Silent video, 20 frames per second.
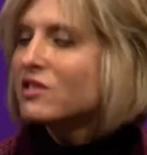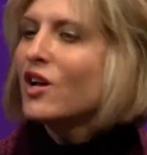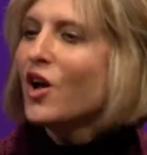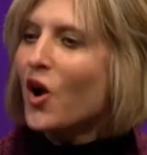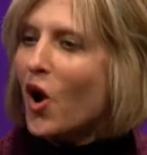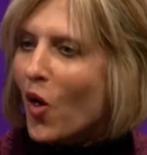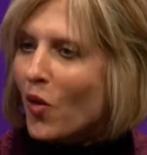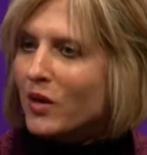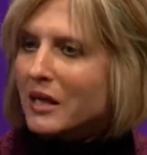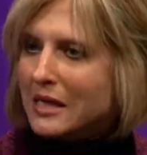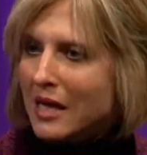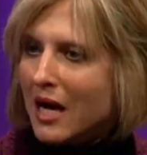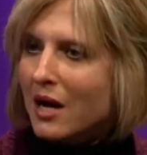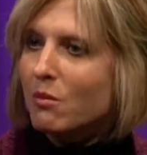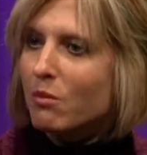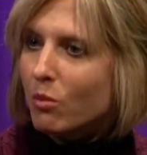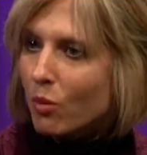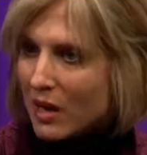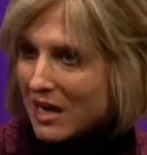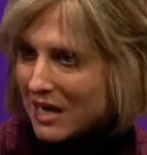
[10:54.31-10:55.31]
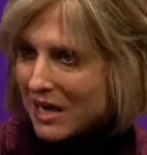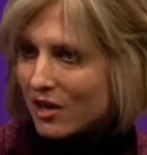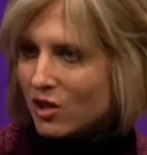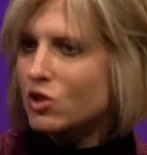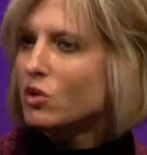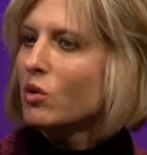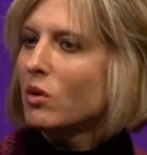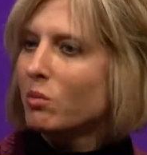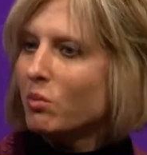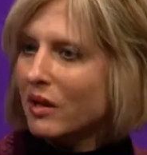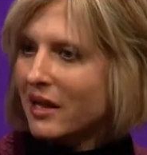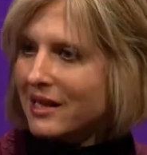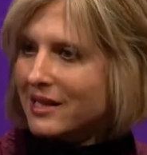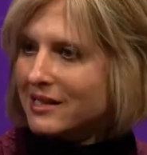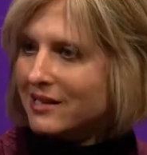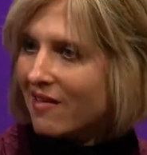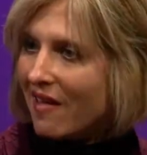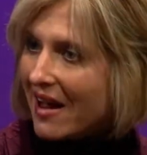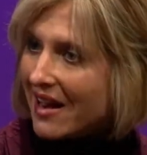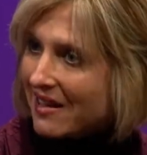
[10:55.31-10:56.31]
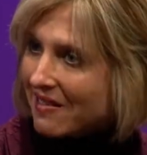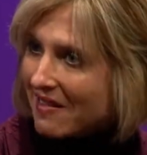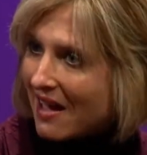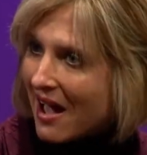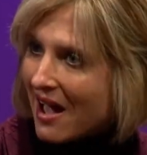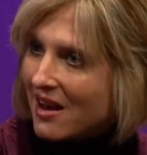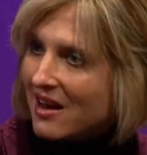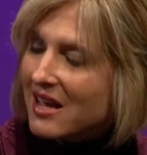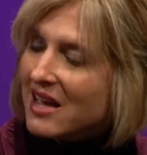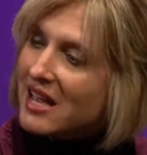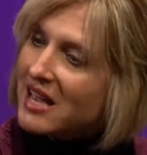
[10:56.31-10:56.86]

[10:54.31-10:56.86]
not all the time, we get to a place like that.